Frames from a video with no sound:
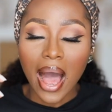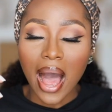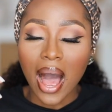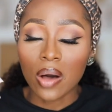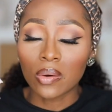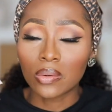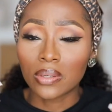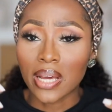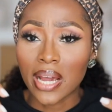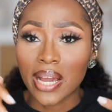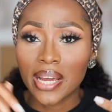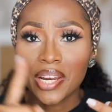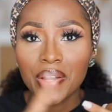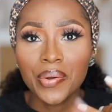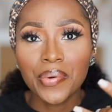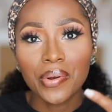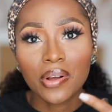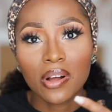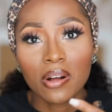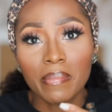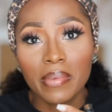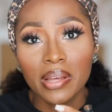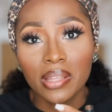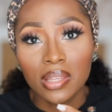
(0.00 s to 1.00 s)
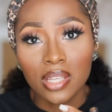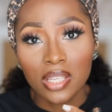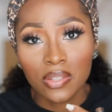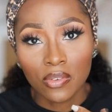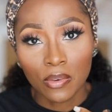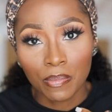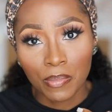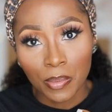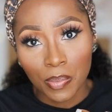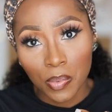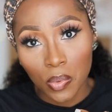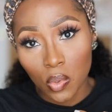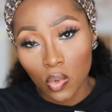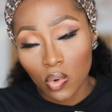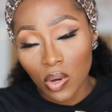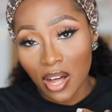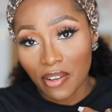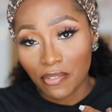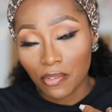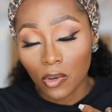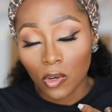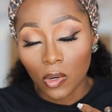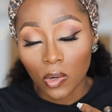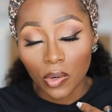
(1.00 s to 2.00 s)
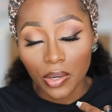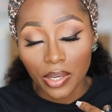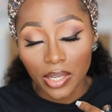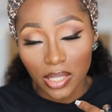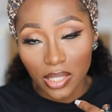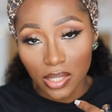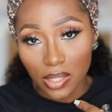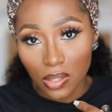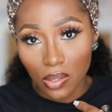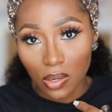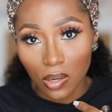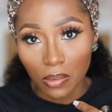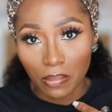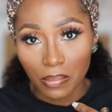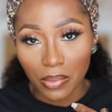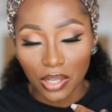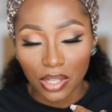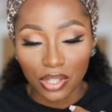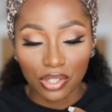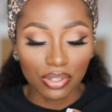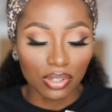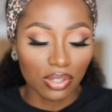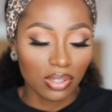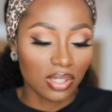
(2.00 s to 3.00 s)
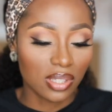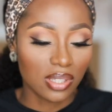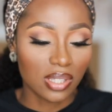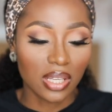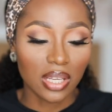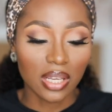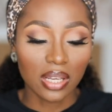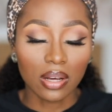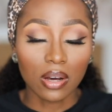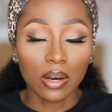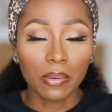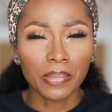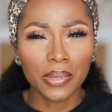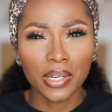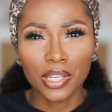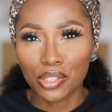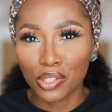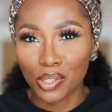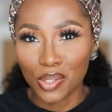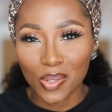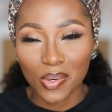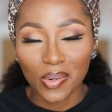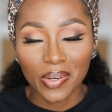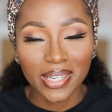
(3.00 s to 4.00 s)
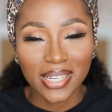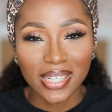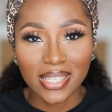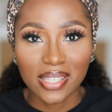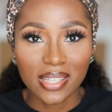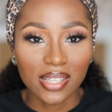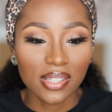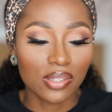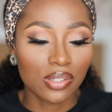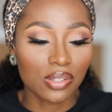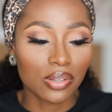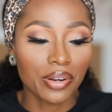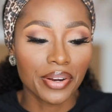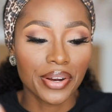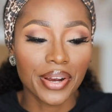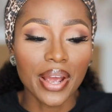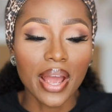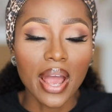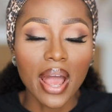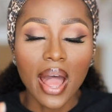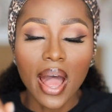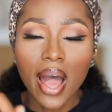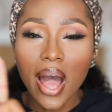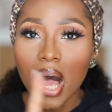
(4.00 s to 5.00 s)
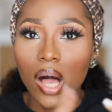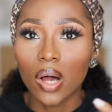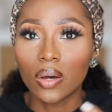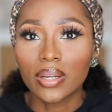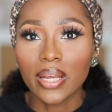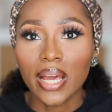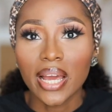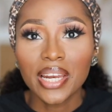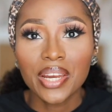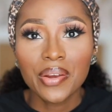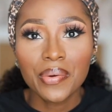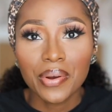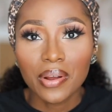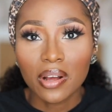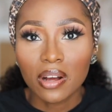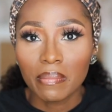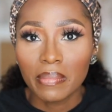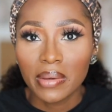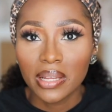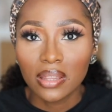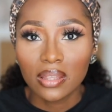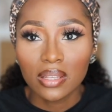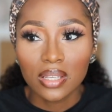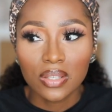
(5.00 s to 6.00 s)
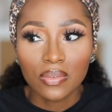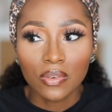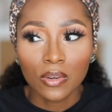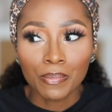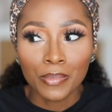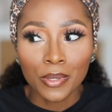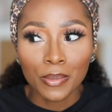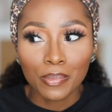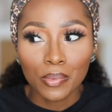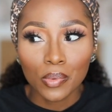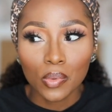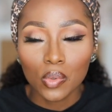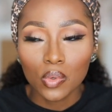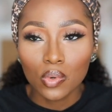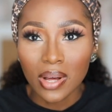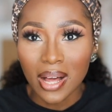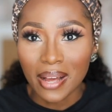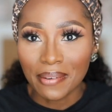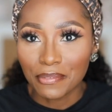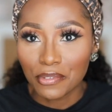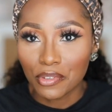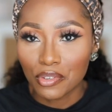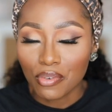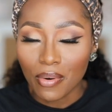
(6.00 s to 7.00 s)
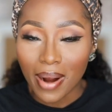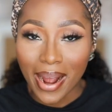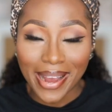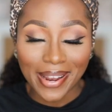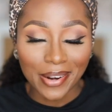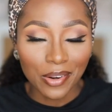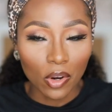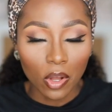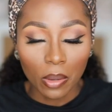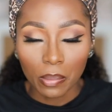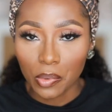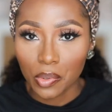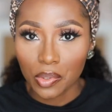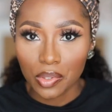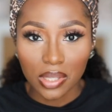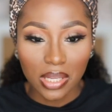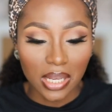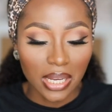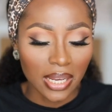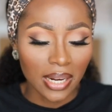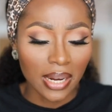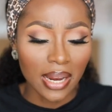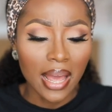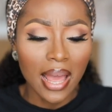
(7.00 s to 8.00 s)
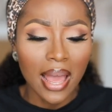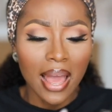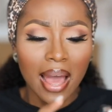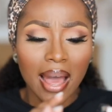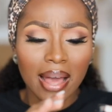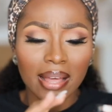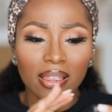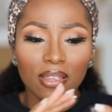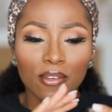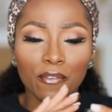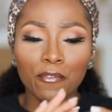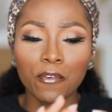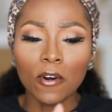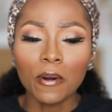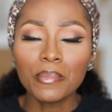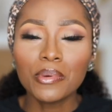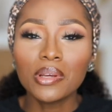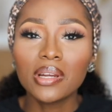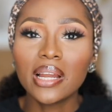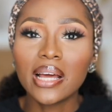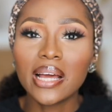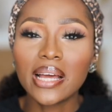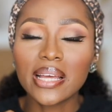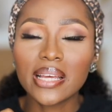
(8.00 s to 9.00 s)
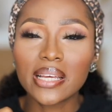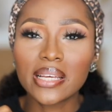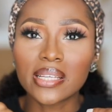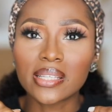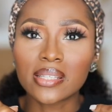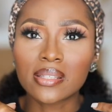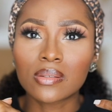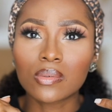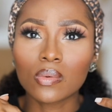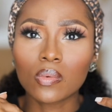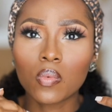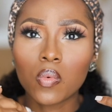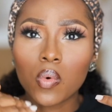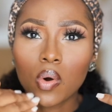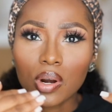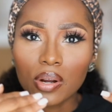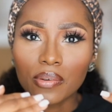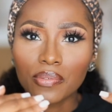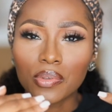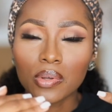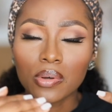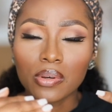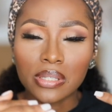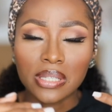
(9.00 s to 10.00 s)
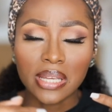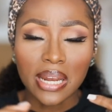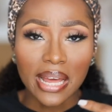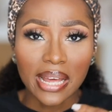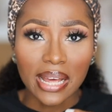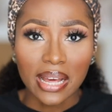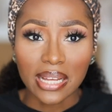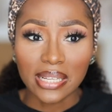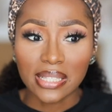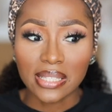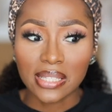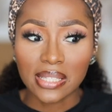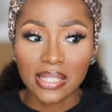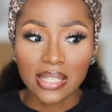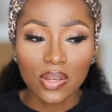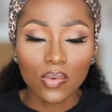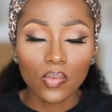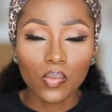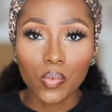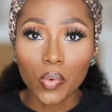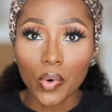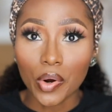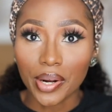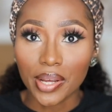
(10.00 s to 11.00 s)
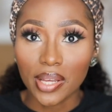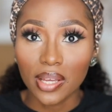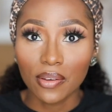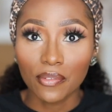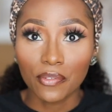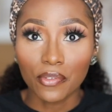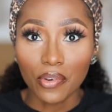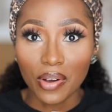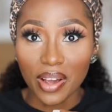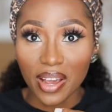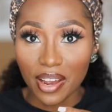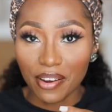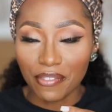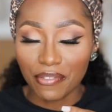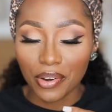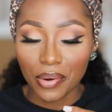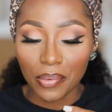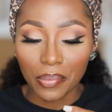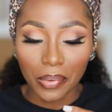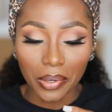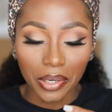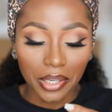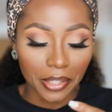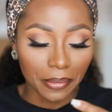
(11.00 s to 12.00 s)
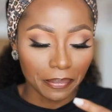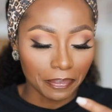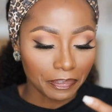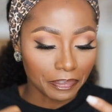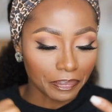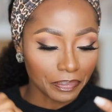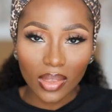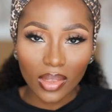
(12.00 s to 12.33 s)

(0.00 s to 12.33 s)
I would highly recommend this for people who have oily to combination to oily skin, sorry. I would highly recommend this for people who have dry, normal skin. The formula is one of those that I can see working for everyone.